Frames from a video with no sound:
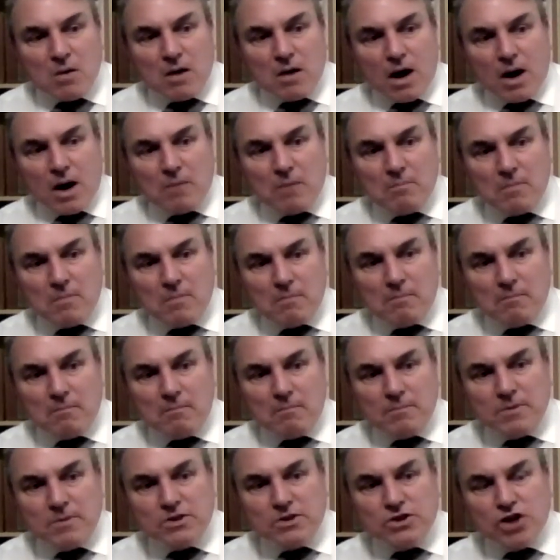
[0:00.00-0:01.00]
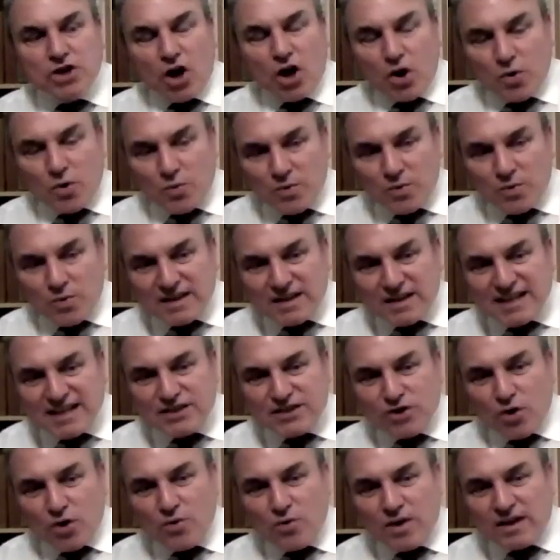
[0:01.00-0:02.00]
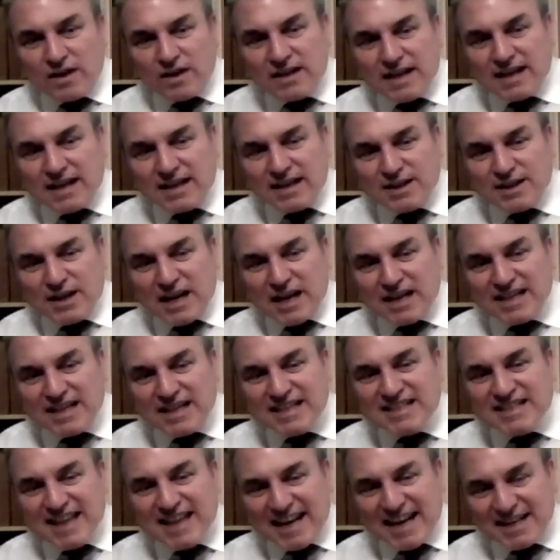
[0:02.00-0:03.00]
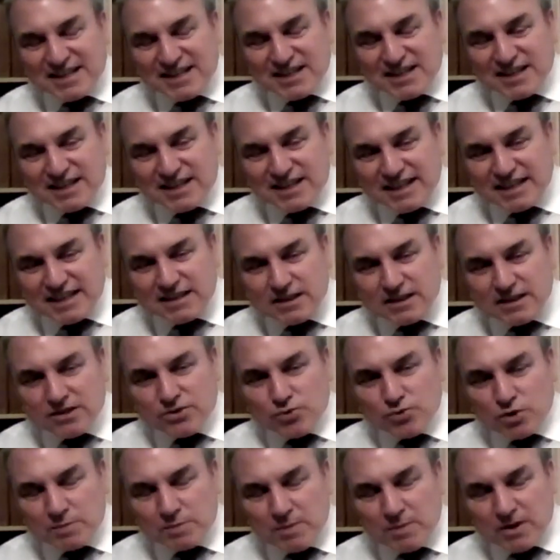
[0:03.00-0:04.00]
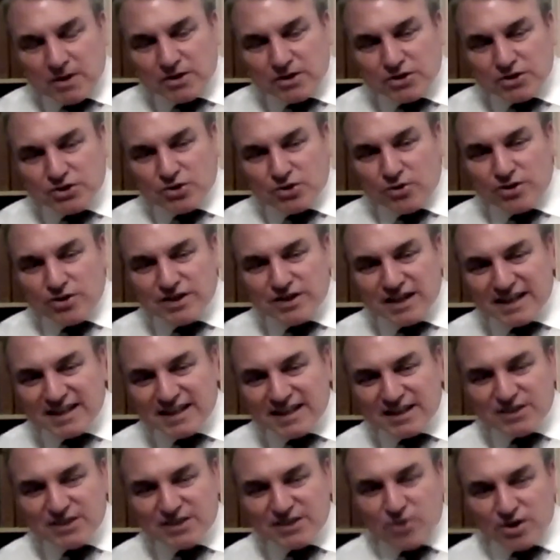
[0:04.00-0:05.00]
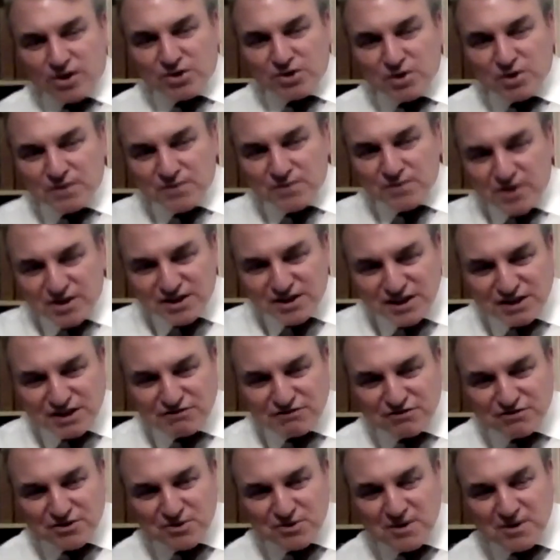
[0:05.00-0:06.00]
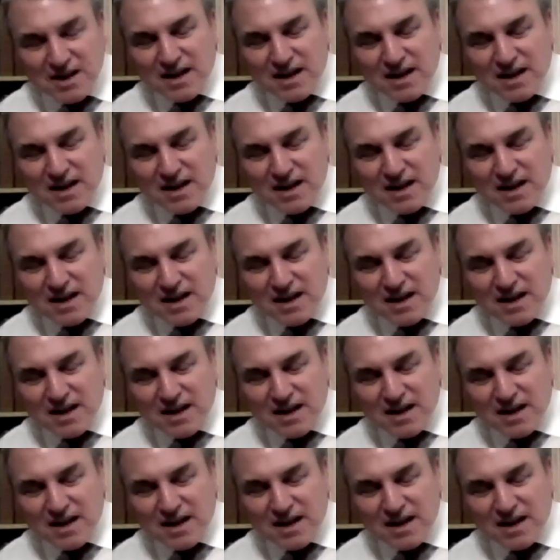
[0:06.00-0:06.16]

um, so there's no there, in this sense at least as george bernard shaw said it's not universally true